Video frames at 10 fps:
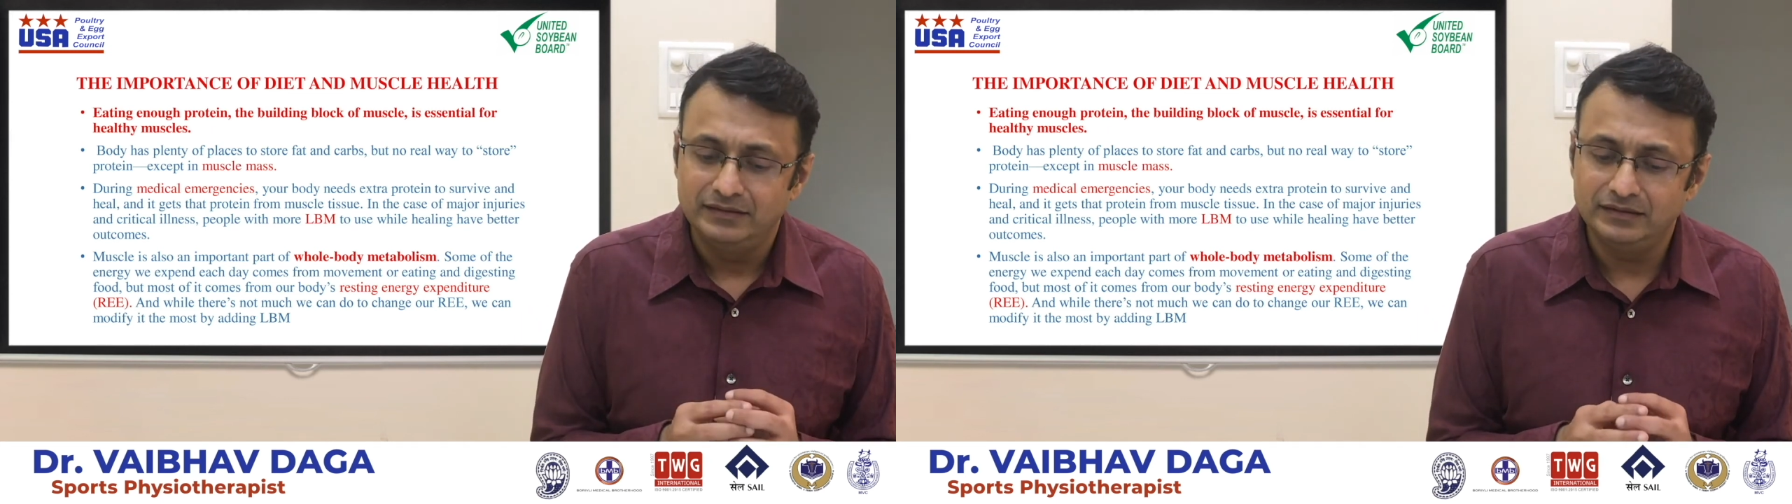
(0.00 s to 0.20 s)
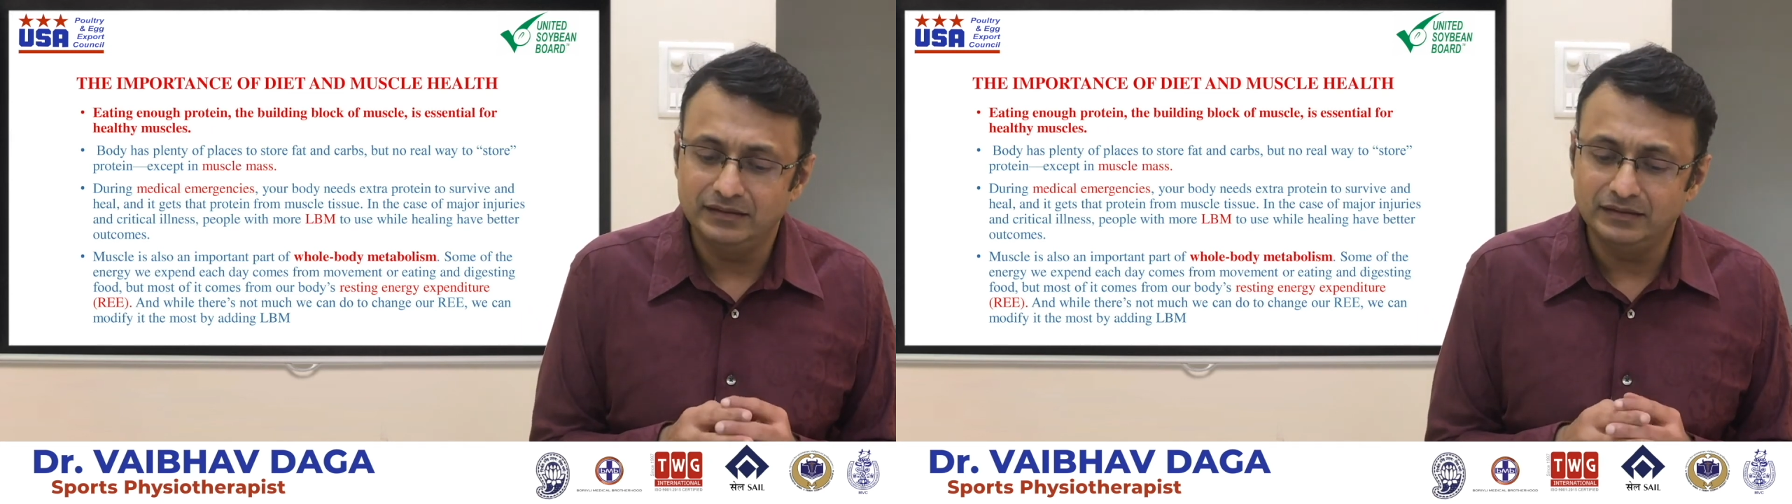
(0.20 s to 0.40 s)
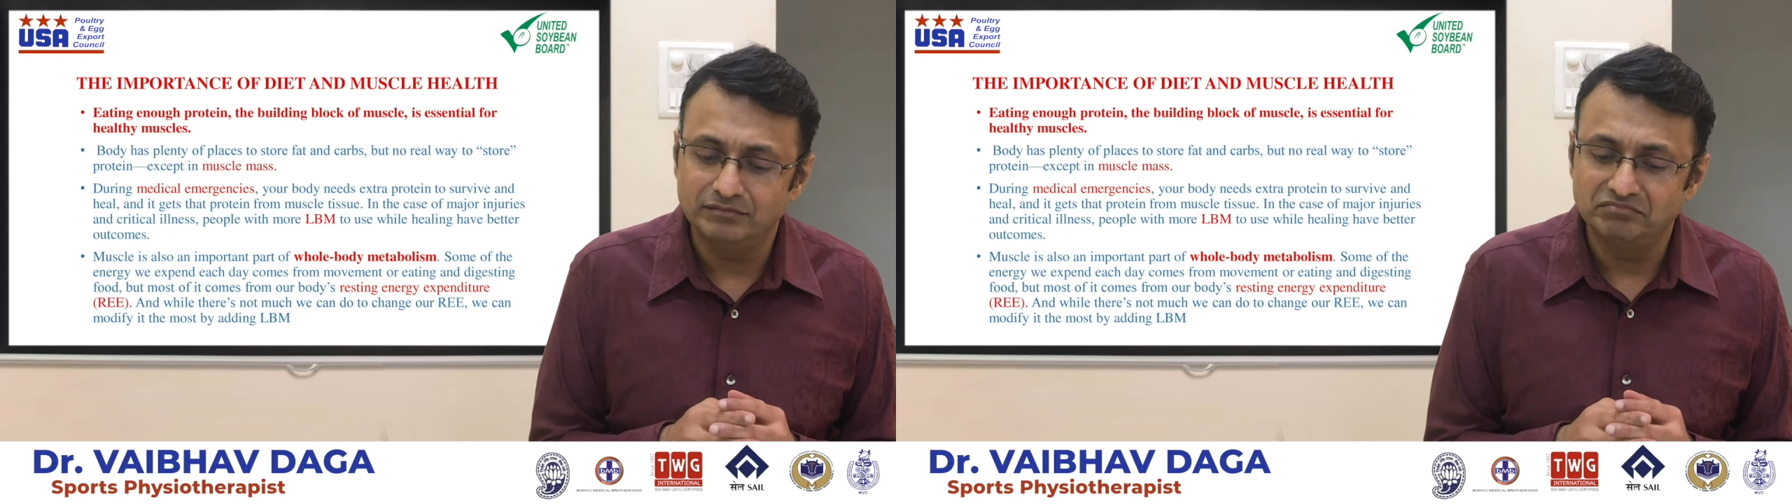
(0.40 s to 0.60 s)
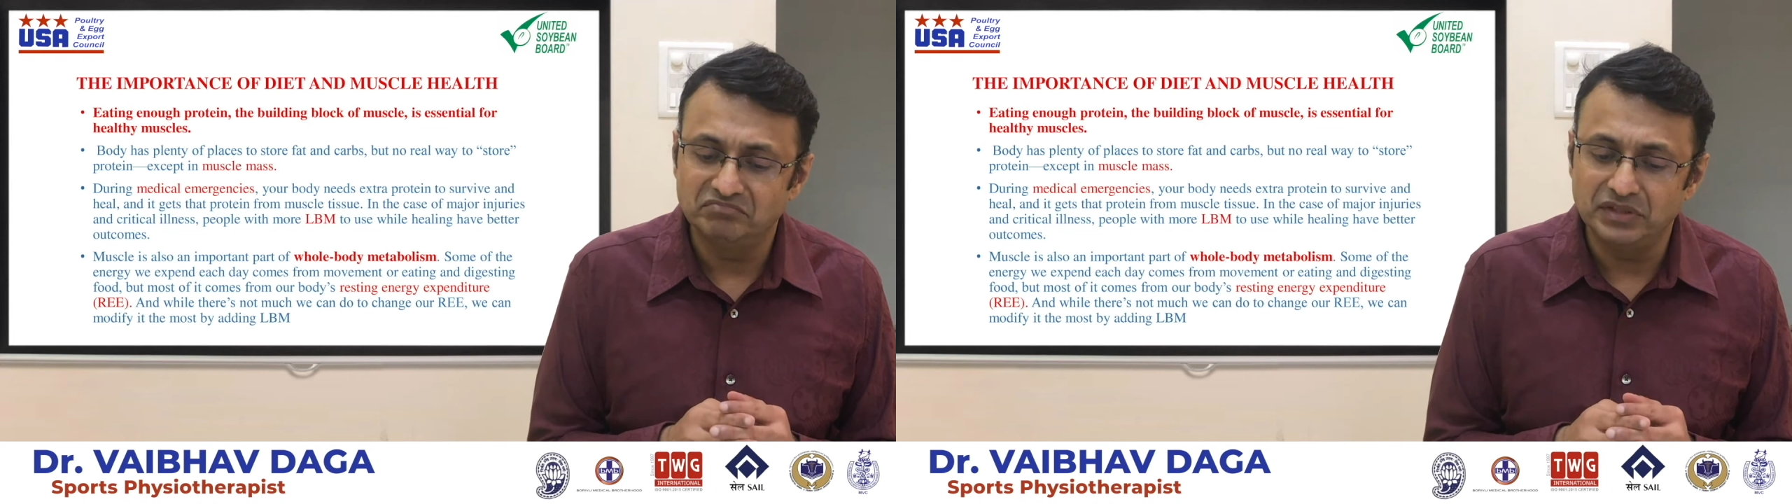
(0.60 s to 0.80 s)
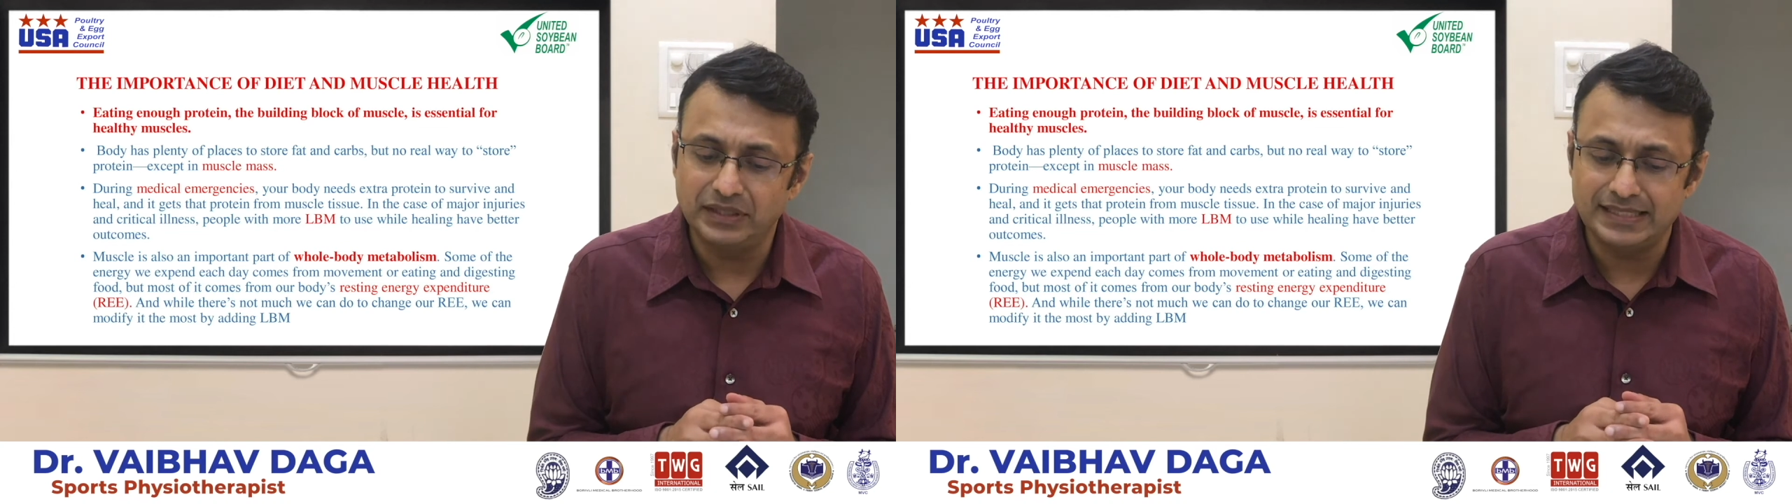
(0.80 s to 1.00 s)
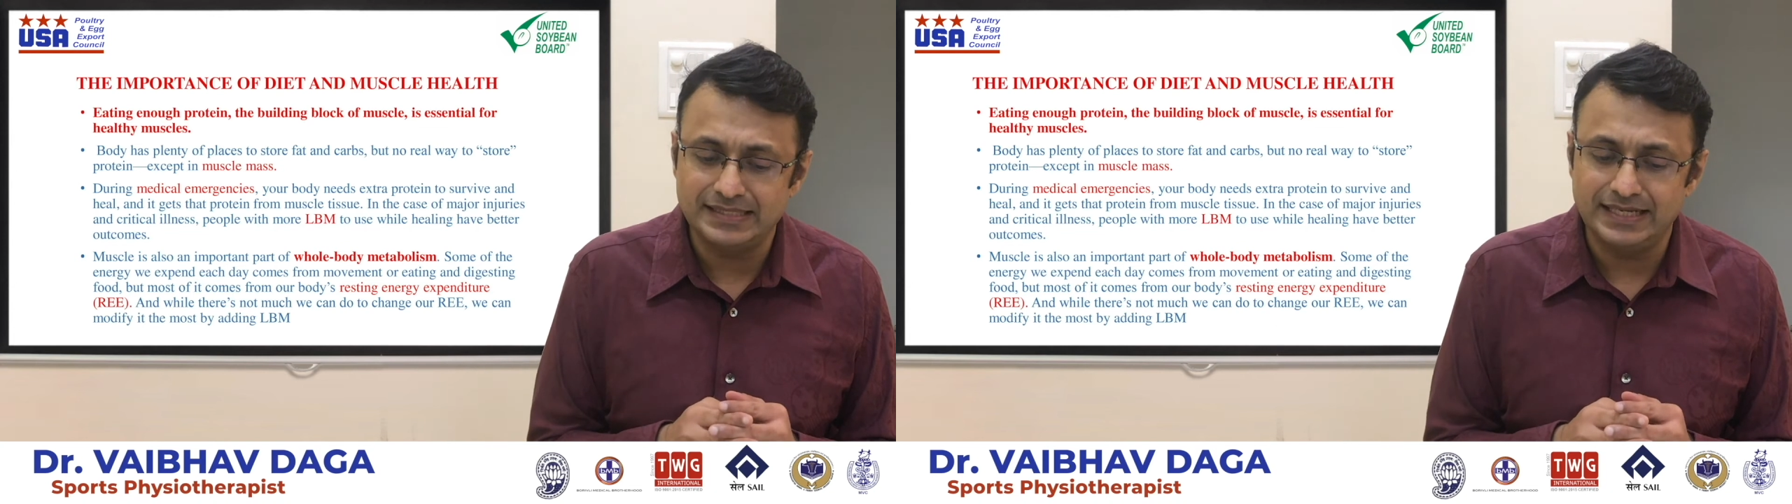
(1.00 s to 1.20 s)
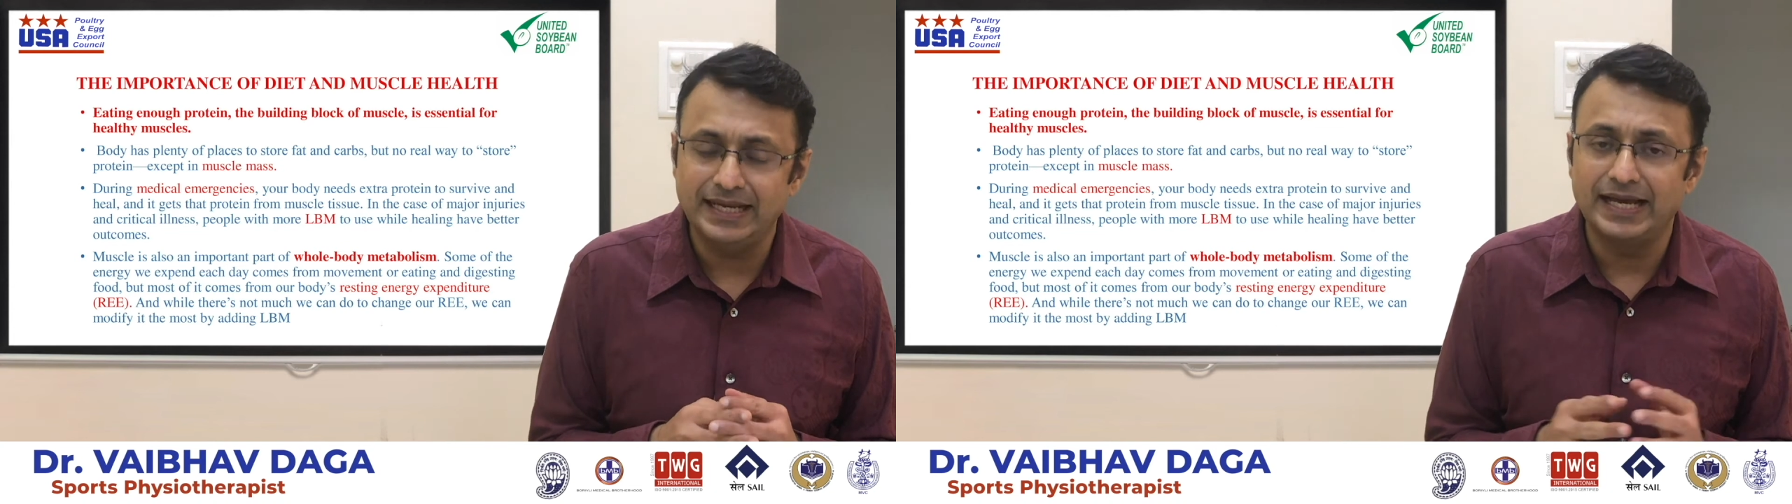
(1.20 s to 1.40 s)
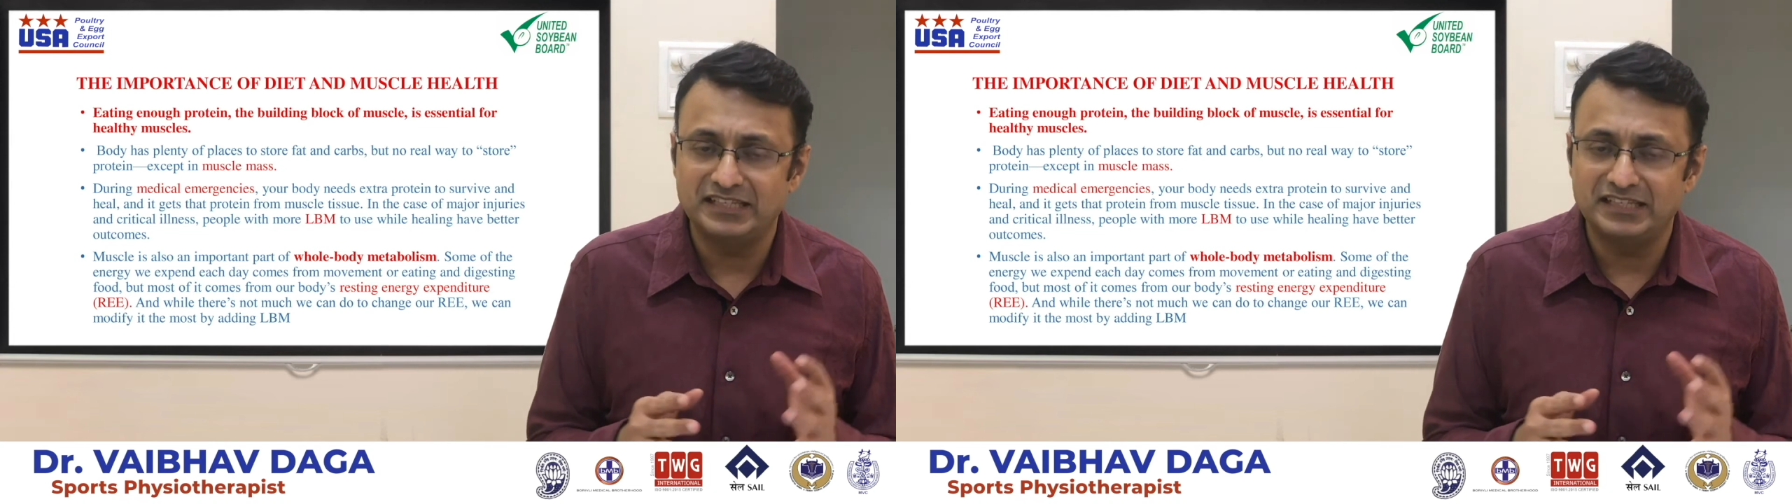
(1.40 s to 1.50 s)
the resting